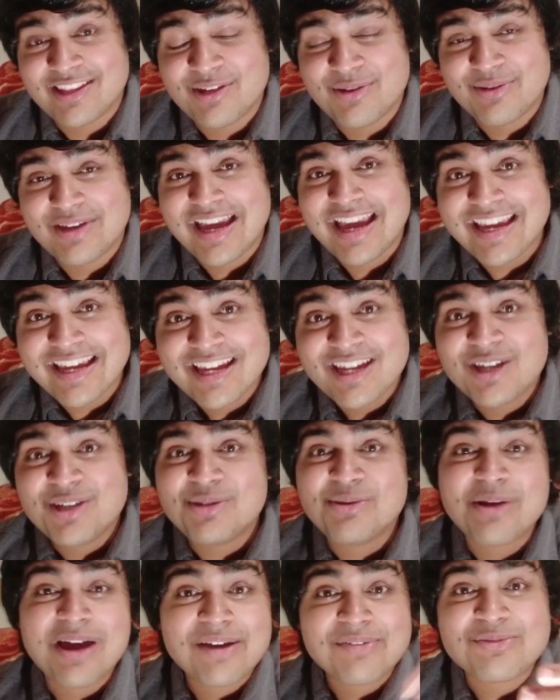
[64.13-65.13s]
the UK,
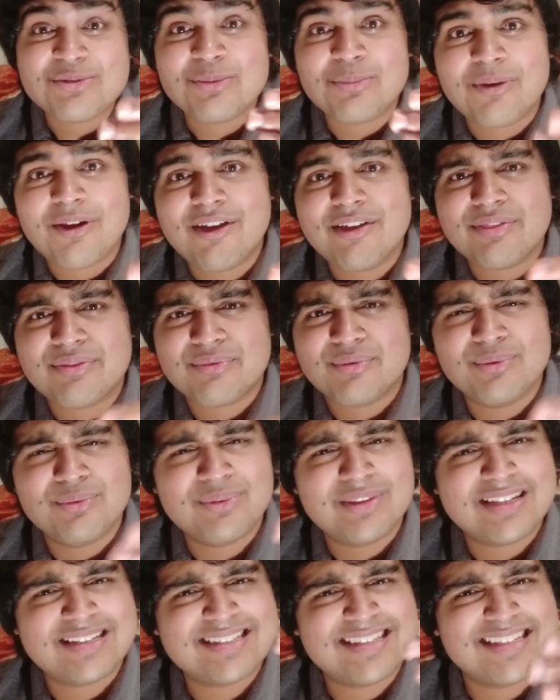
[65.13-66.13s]
you have to apply through
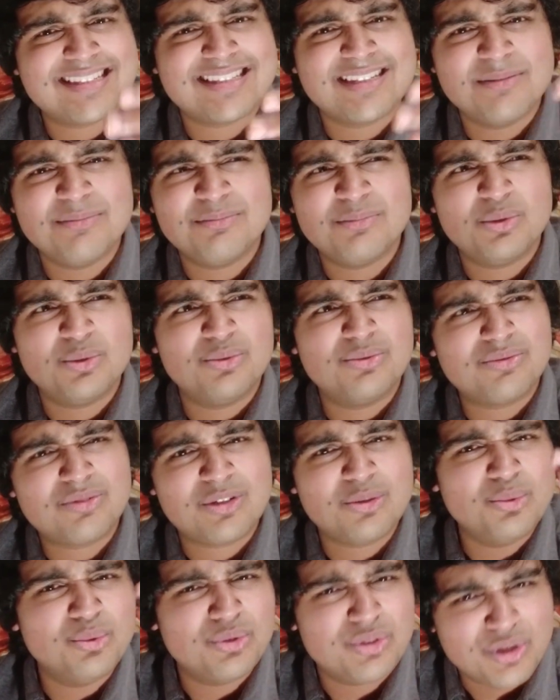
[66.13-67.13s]
this system
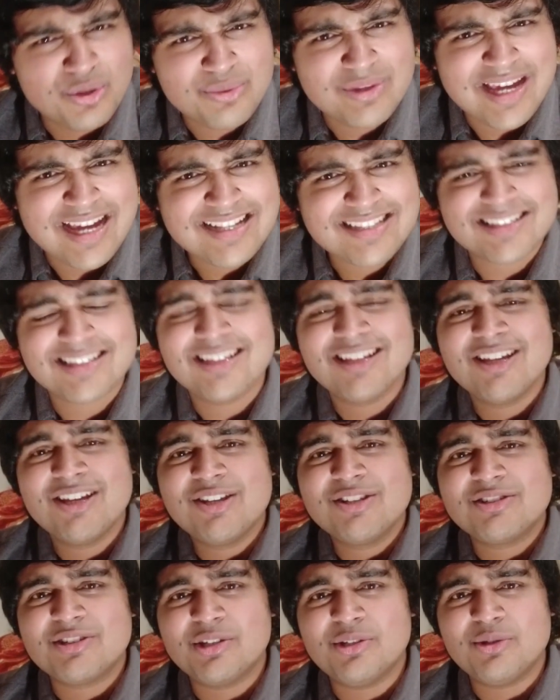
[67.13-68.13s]
called UCAS.
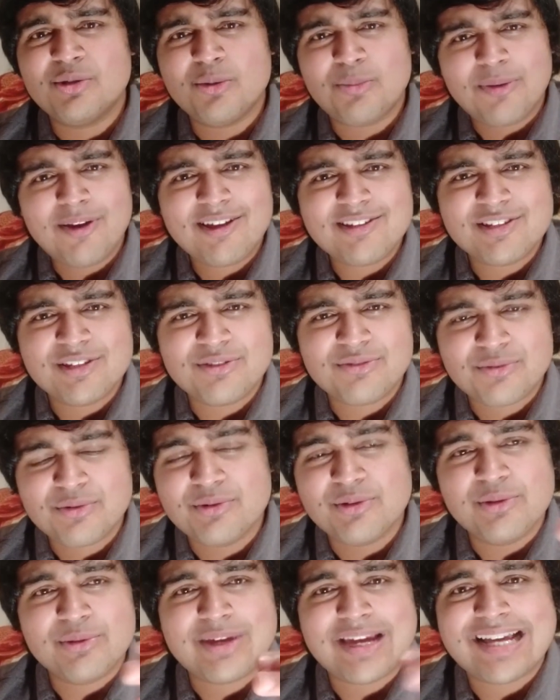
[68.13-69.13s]
So you apply through
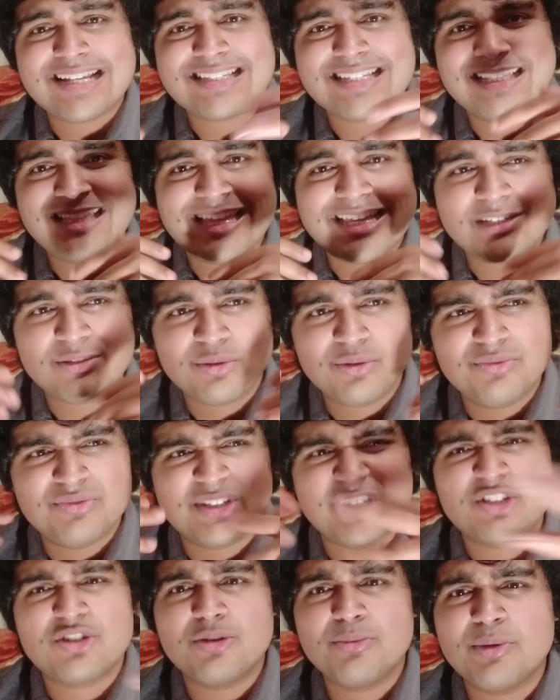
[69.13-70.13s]
UCAS, and they sort of
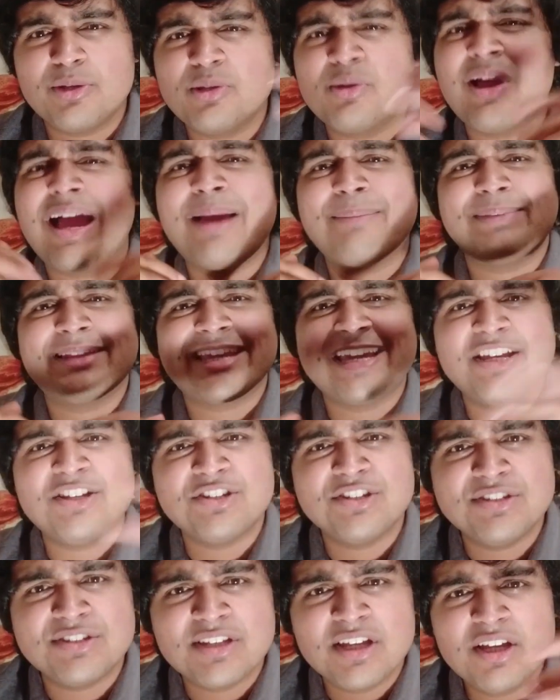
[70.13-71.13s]
distribute your
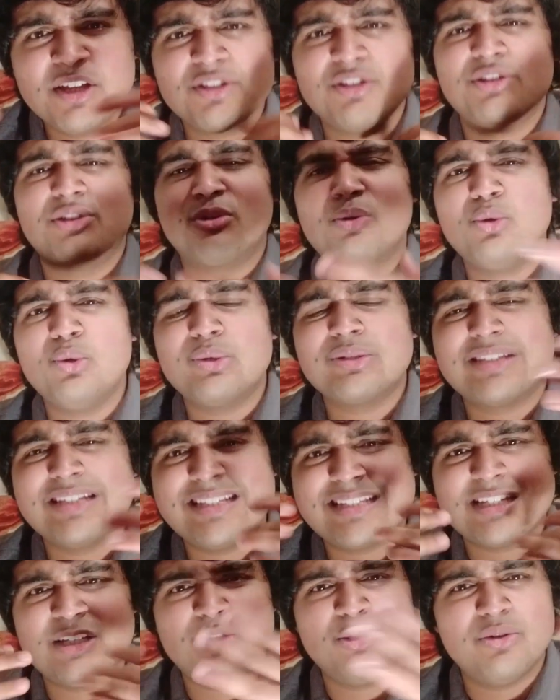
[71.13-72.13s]
applications to the
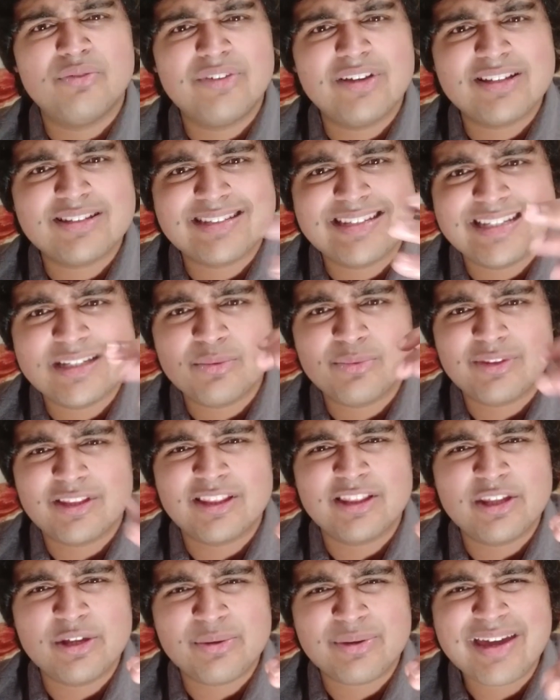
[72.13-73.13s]
courses and universities
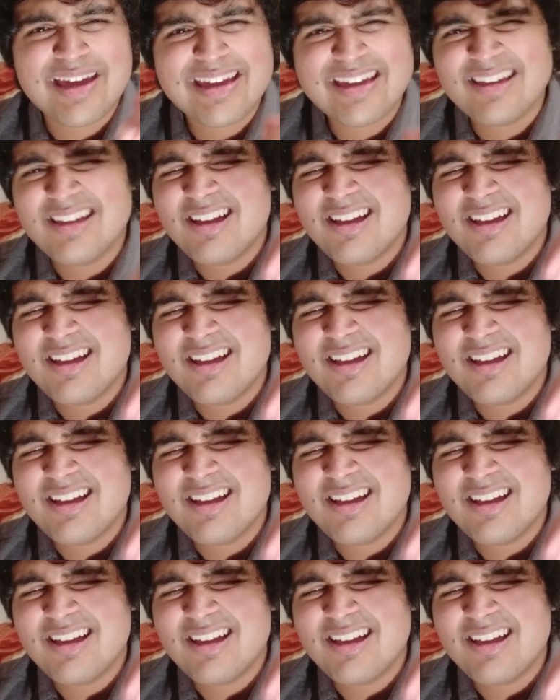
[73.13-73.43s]
within the UK.